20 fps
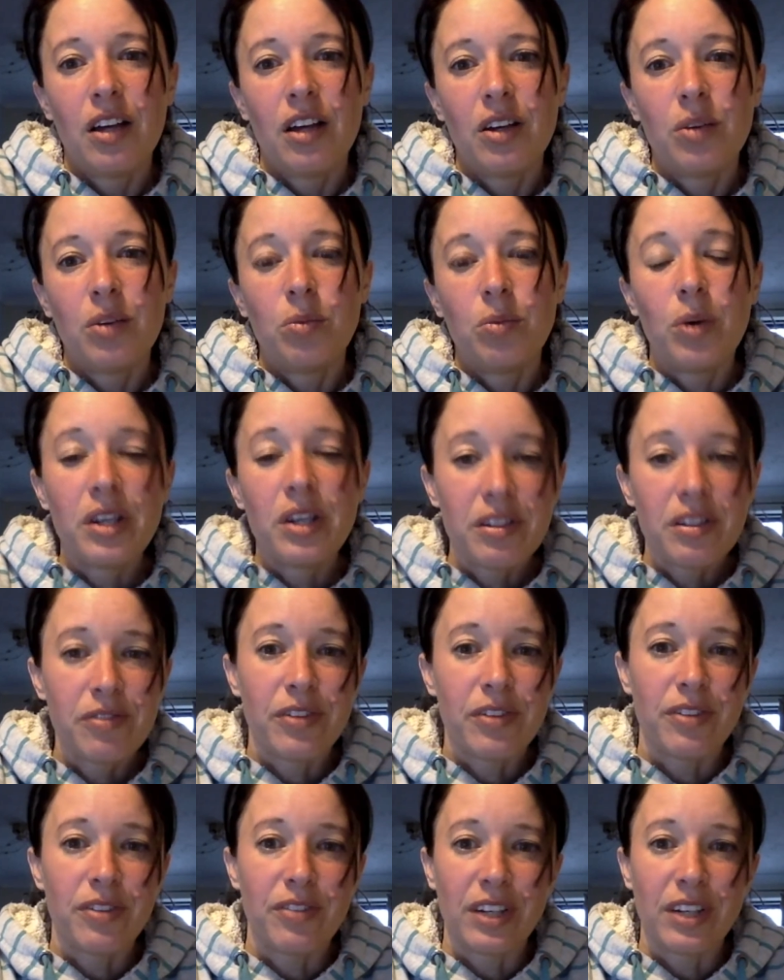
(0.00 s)
One of the
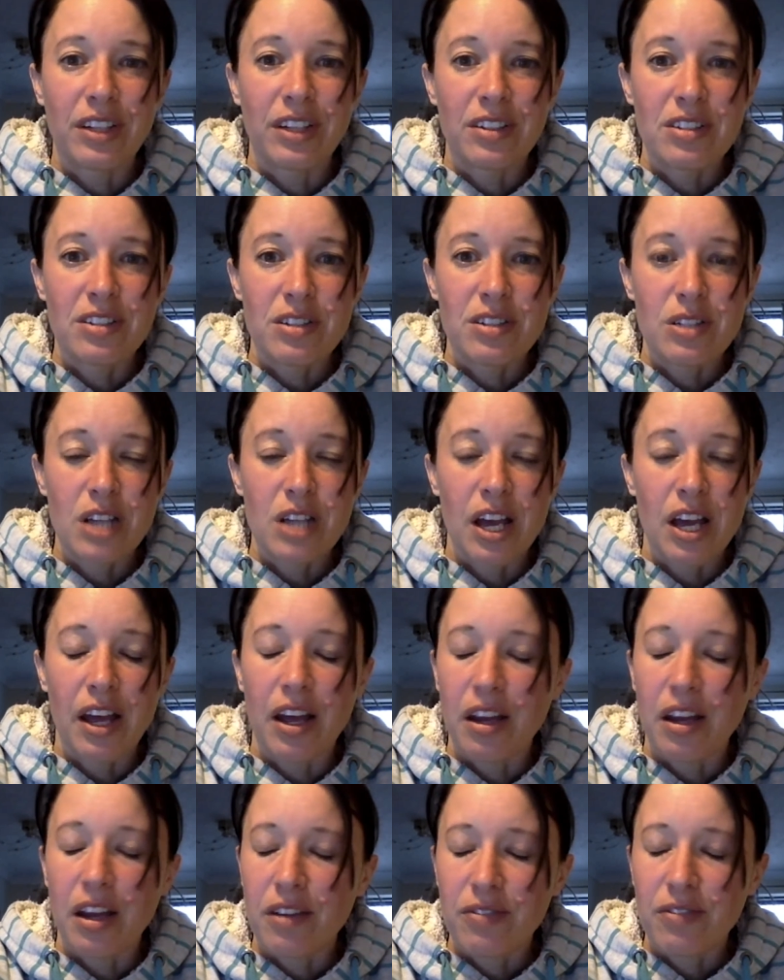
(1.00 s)
things
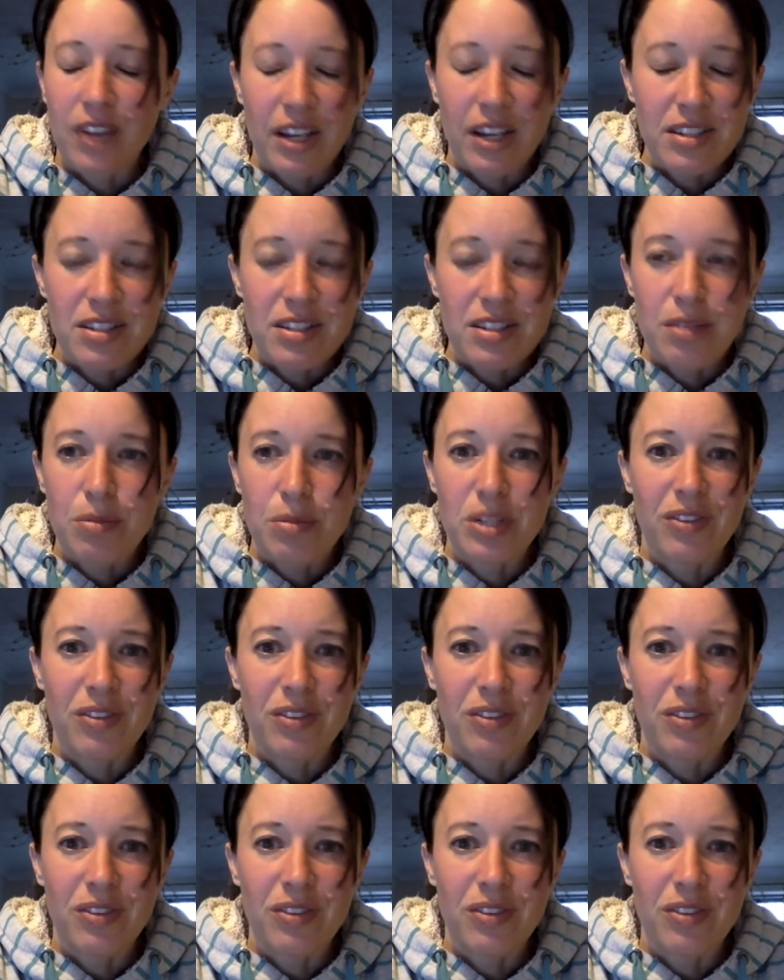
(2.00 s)
that somebody